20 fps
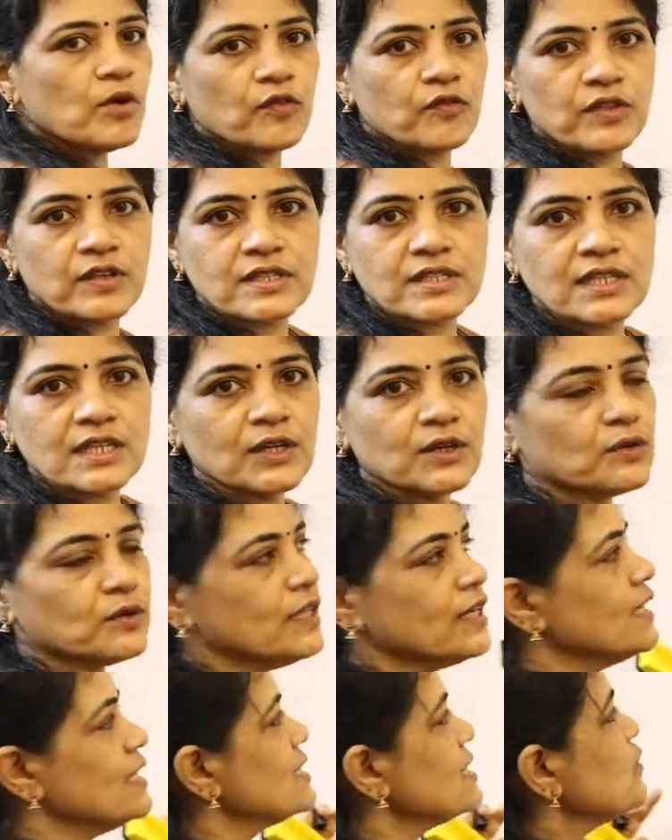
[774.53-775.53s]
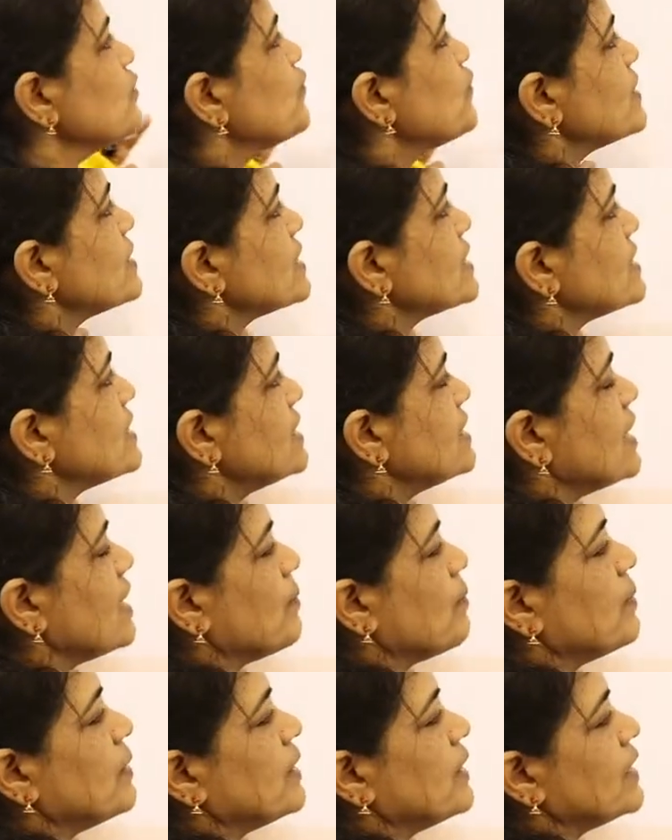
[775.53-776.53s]
of the zero, that is the first
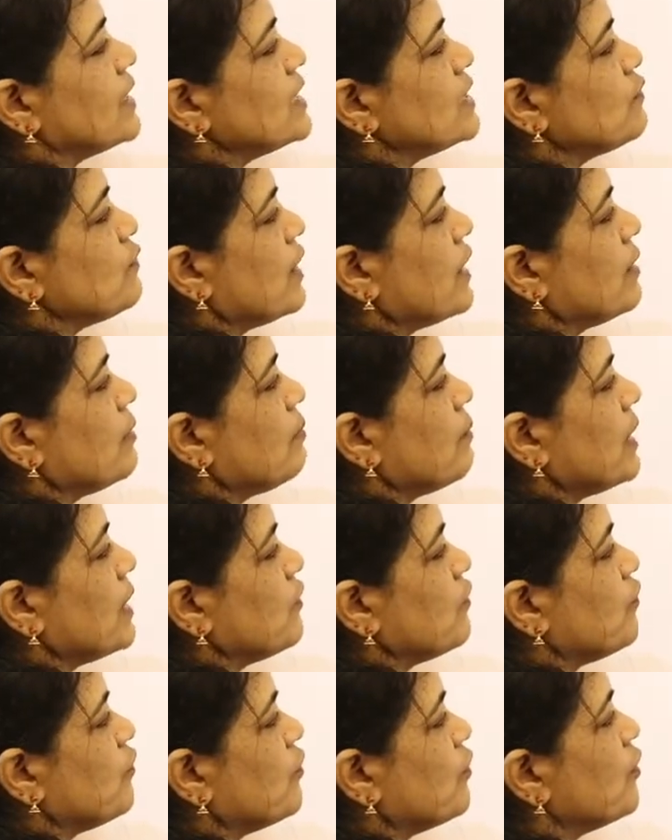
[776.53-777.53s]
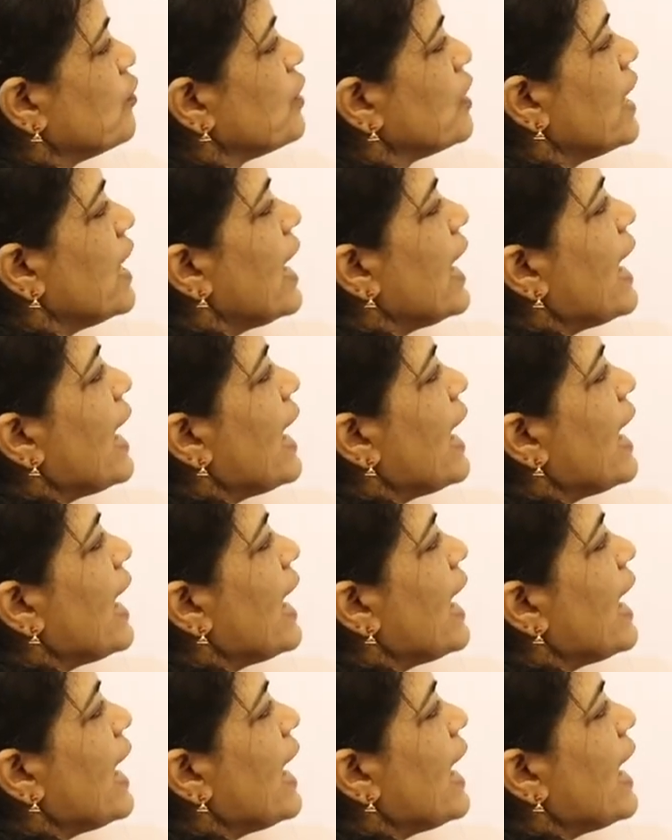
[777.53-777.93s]
number, that is 1 by 4,